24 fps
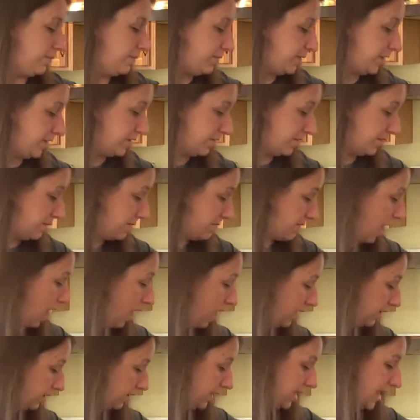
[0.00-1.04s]
There's
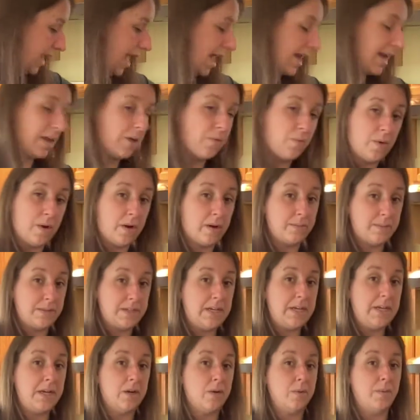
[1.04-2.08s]
hardly any worms
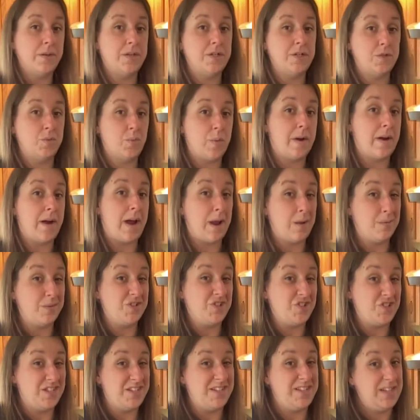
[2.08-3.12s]
here, which is where I was
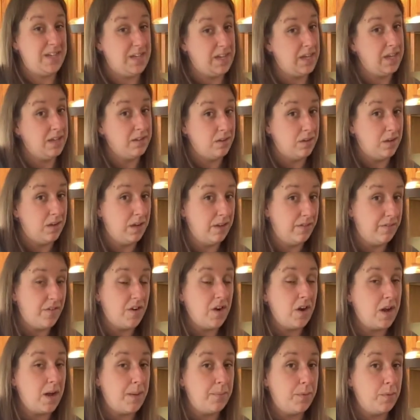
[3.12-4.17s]
just digging, looking for
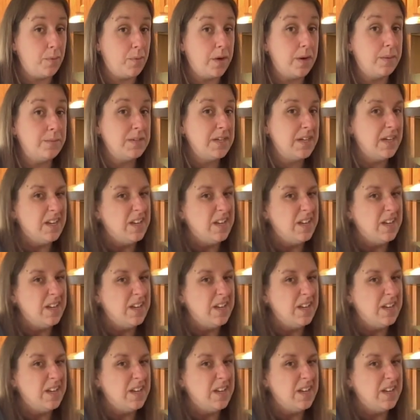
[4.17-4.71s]
a couple worms.